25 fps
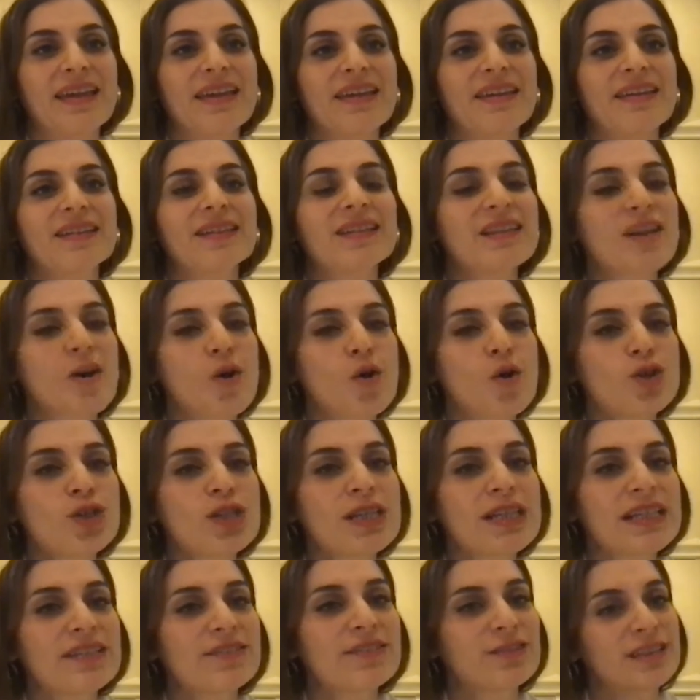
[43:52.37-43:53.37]

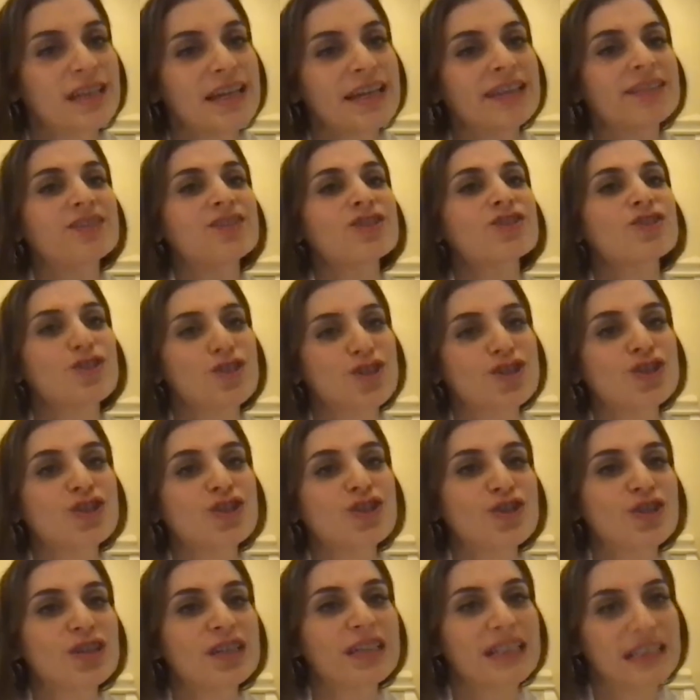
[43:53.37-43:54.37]
closely related
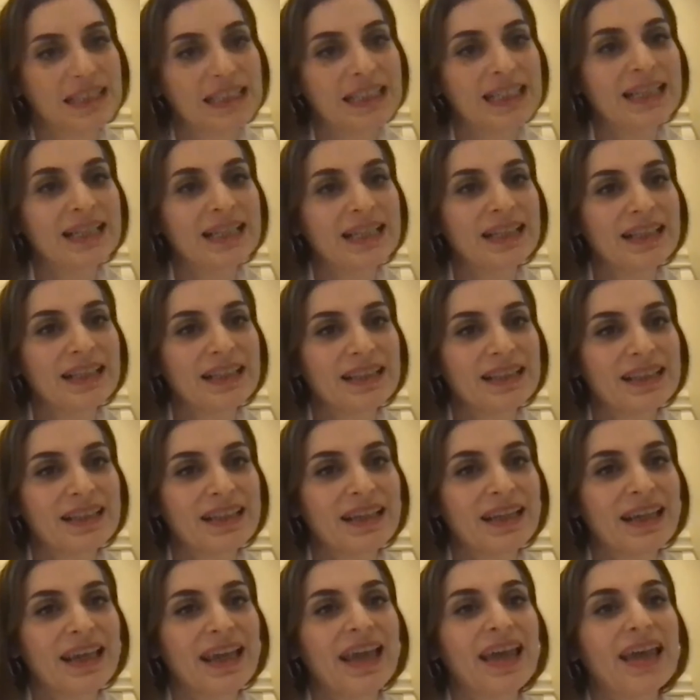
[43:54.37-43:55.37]
to CLIL,
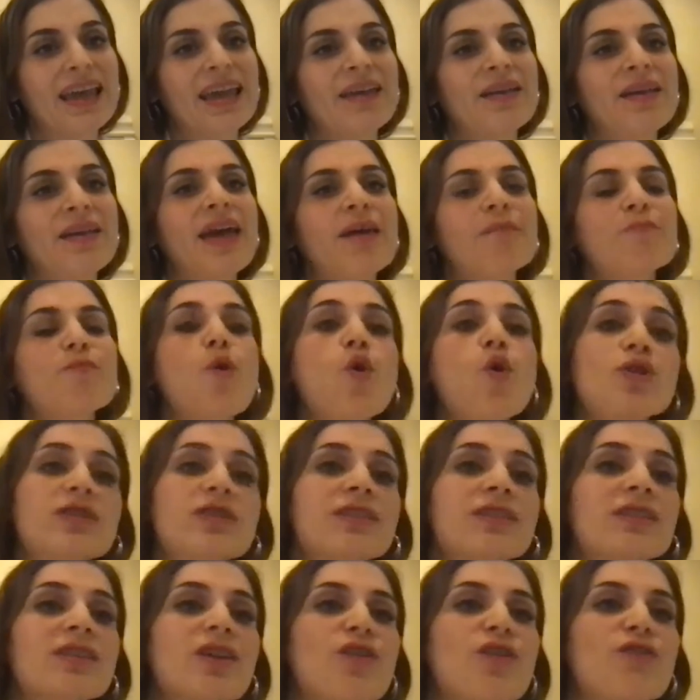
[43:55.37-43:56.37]
a
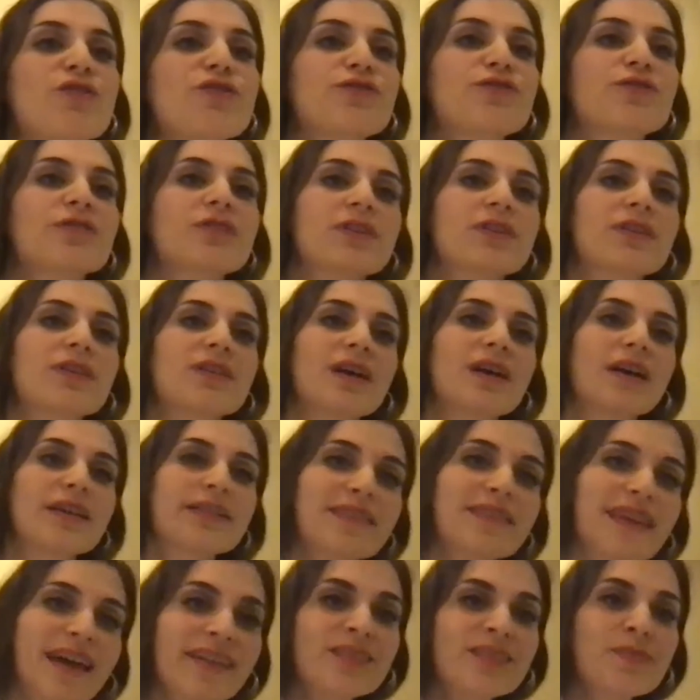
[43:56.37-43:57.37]
model of
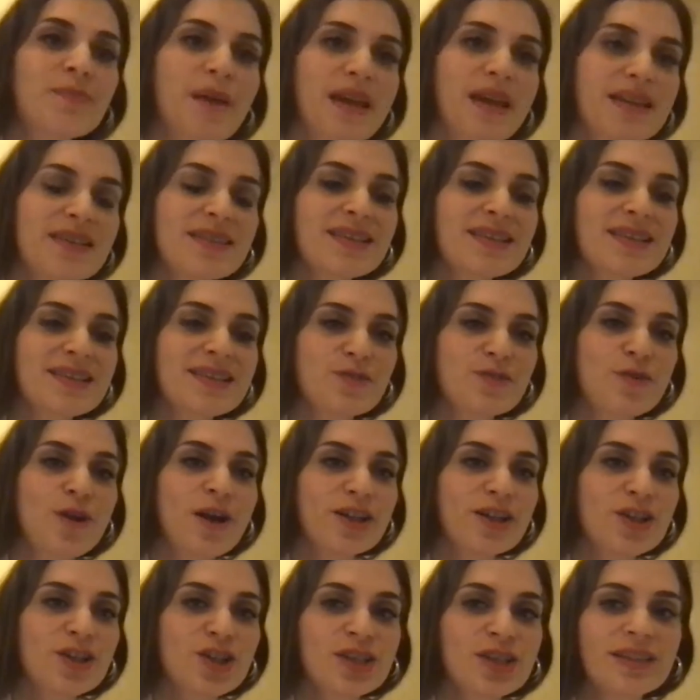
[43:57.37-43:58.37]
content-based
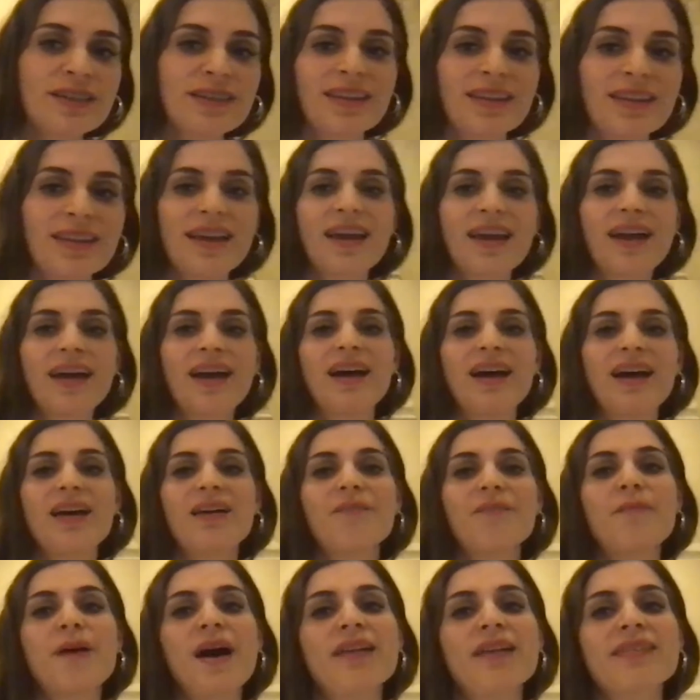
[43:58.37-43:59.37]
instruction,
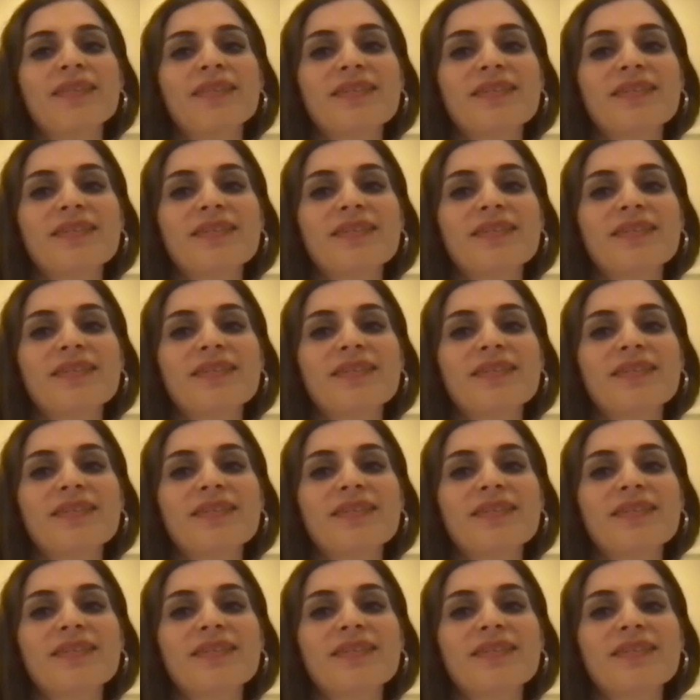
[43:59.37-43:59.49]
but